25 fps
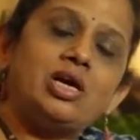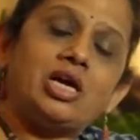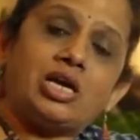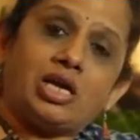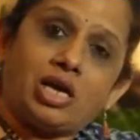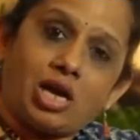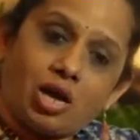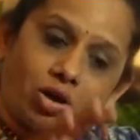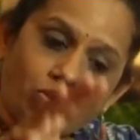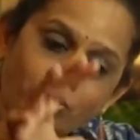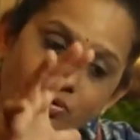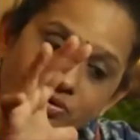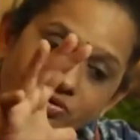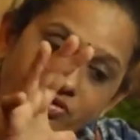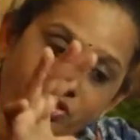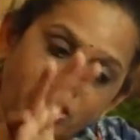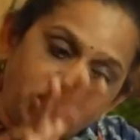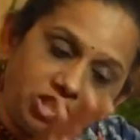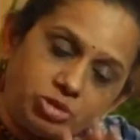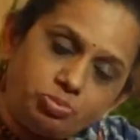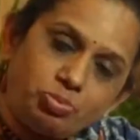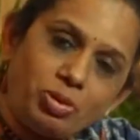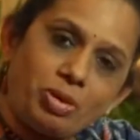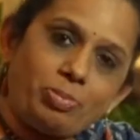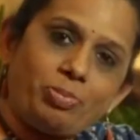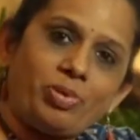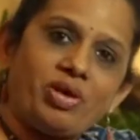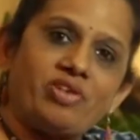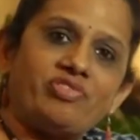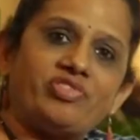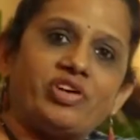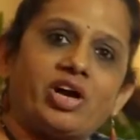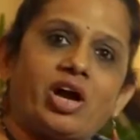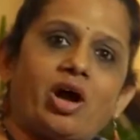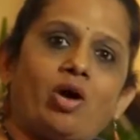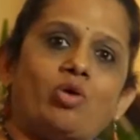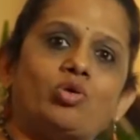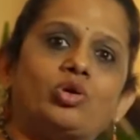Now, this PPF
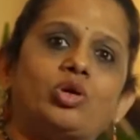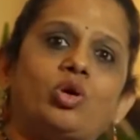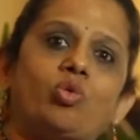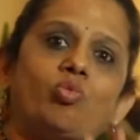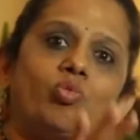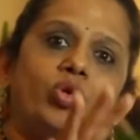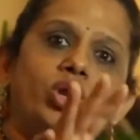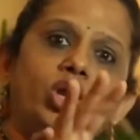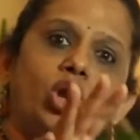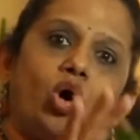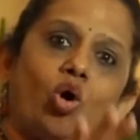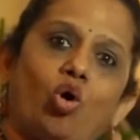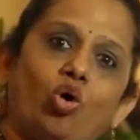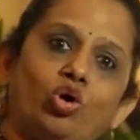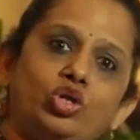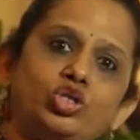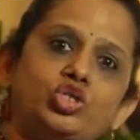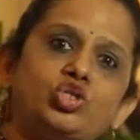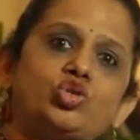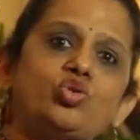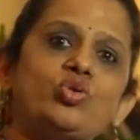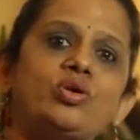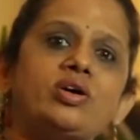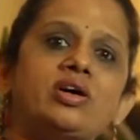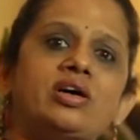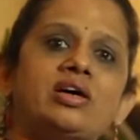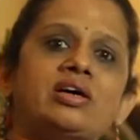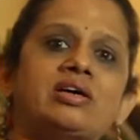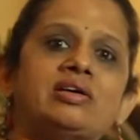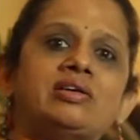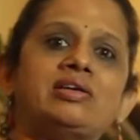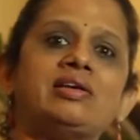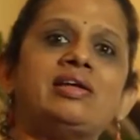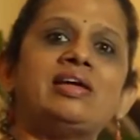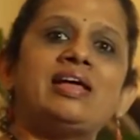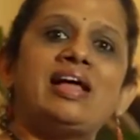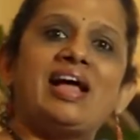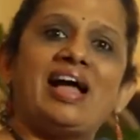account will also
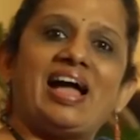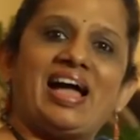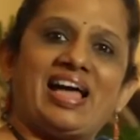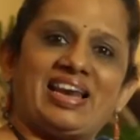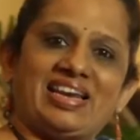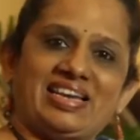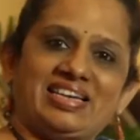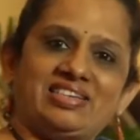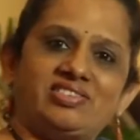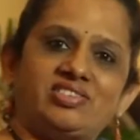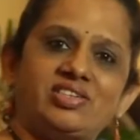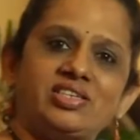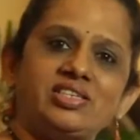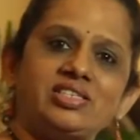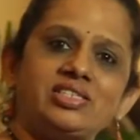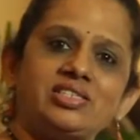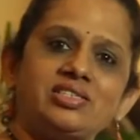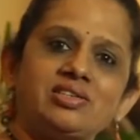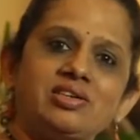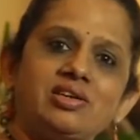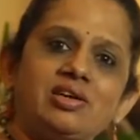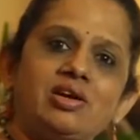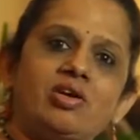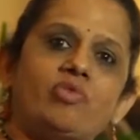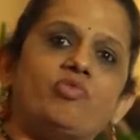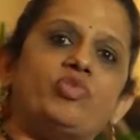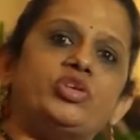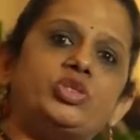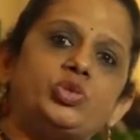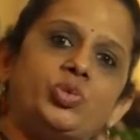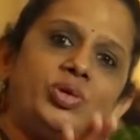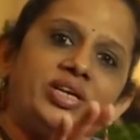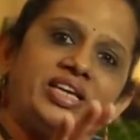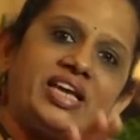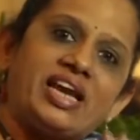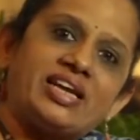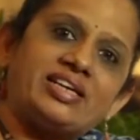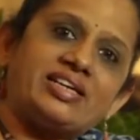earn an interest which
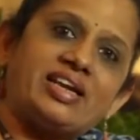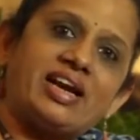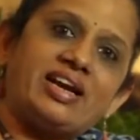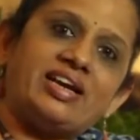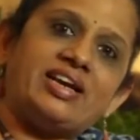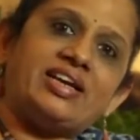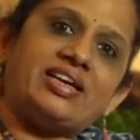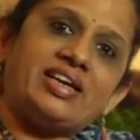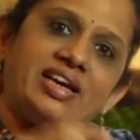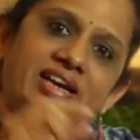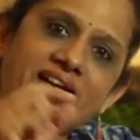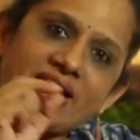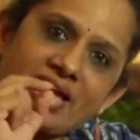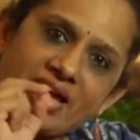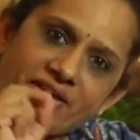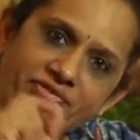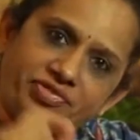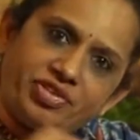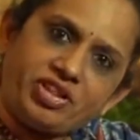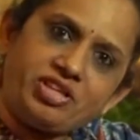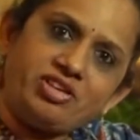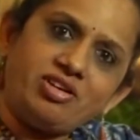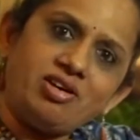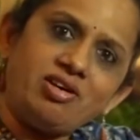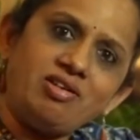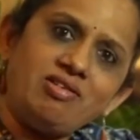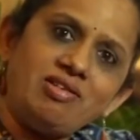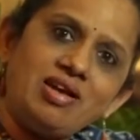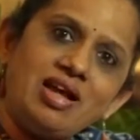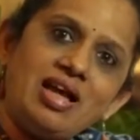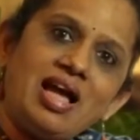will get credited every year,